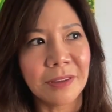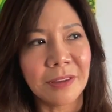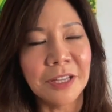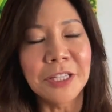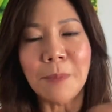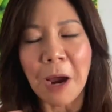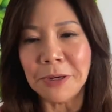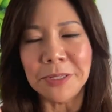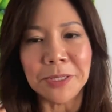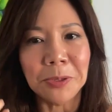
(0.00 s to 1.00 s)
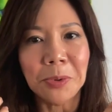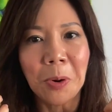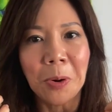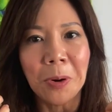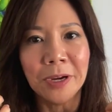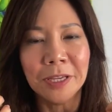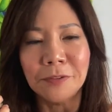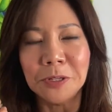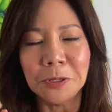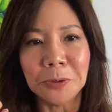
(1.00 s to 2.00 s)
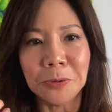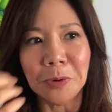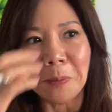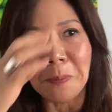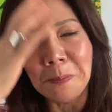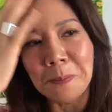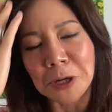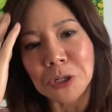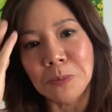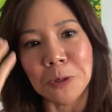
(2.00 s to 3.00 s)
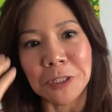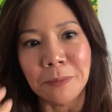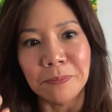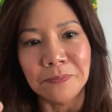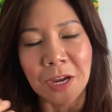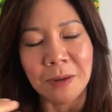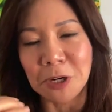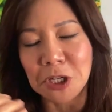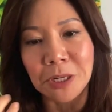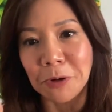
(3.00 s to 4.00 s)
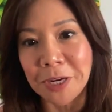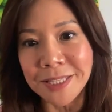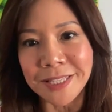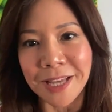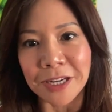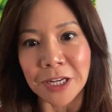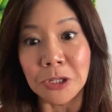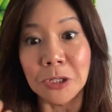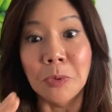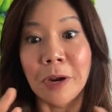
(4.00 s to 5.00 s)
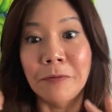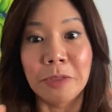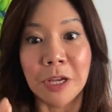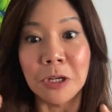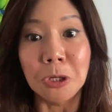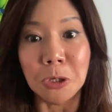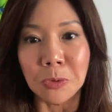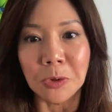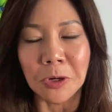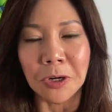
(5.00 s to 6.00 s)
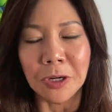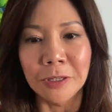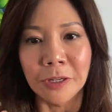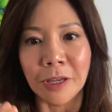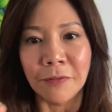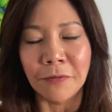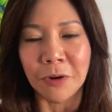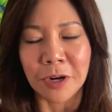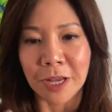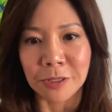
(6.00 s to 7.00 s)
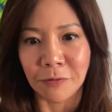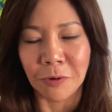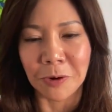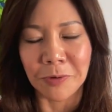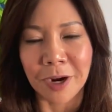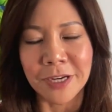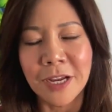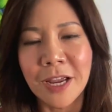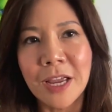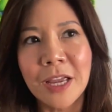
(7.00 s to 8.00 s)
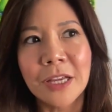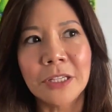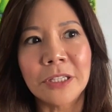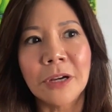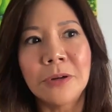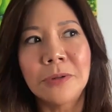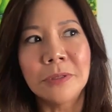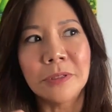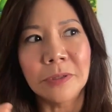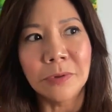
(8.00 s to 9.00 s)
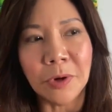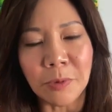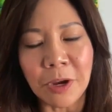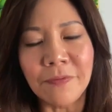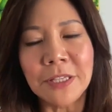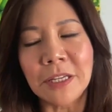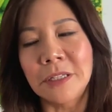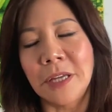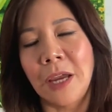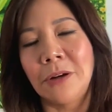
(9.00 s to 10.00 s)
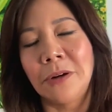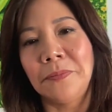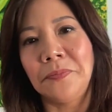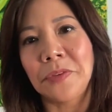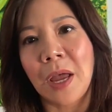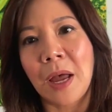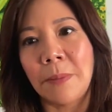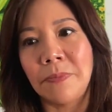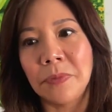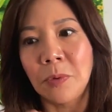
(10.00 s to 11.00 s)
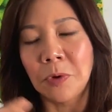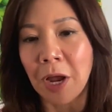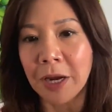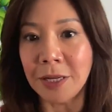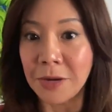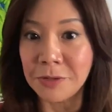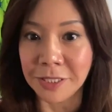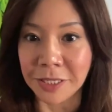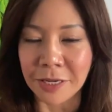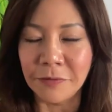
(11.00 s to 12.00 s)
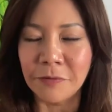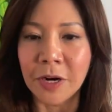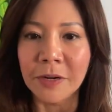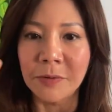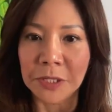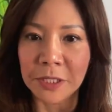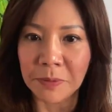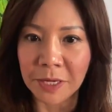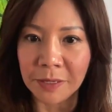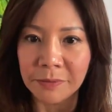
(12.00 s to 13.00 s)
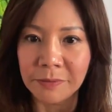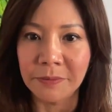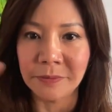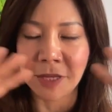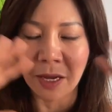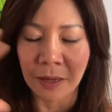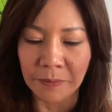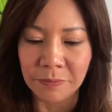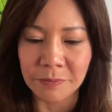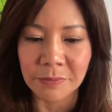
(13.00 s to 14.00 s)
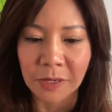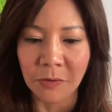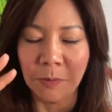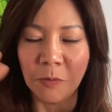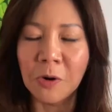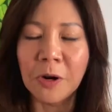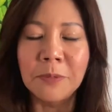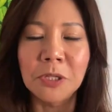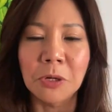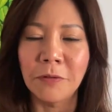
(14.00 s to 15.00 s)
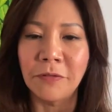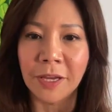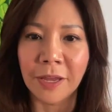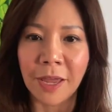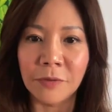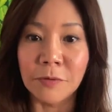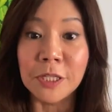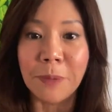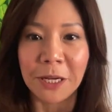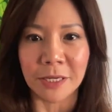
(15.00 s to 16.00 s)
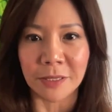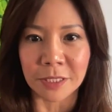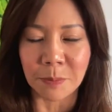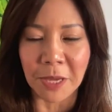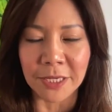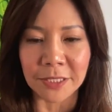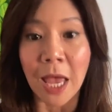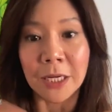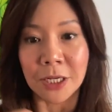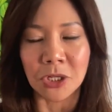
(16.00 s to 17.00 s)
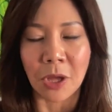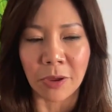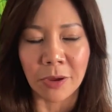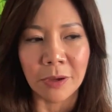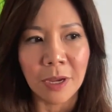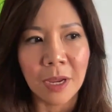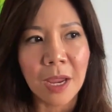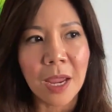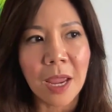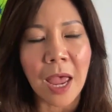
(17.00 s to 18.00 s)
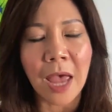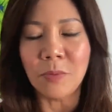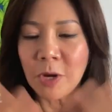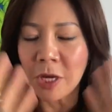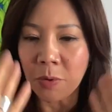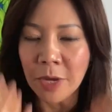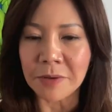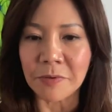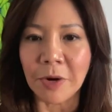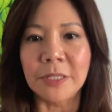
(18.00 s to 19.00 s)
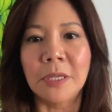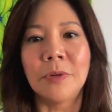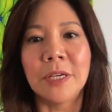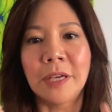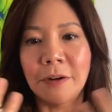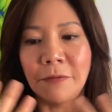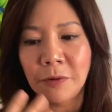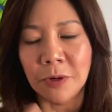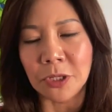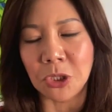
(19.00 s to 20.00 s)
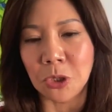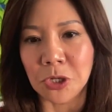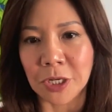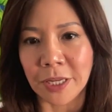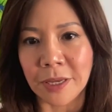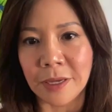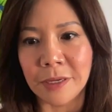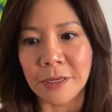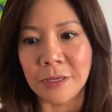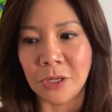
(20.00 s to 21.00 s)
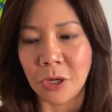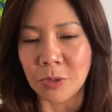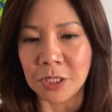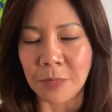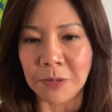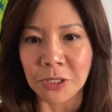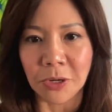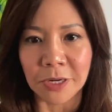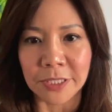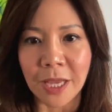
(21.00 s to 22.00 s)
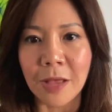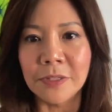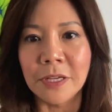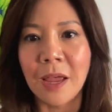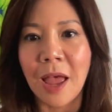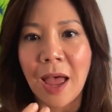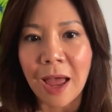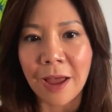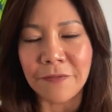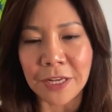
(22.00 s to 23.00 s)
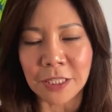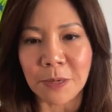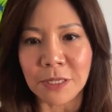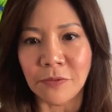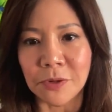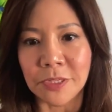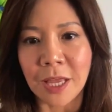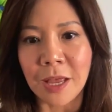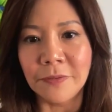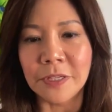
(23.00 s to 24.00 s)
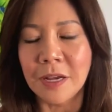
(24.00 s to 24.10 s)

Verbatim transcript: inspires you or gives you much more deep, uh, much deeper insight into whatever that you were looking for an answer for, right? So we weave this container. Um, we're not allowed to leave, right? We're just being um, we're, we're observing and respecting the space and each other and we go in right so we kind of first usually go deep into ourselves have that space for ourselves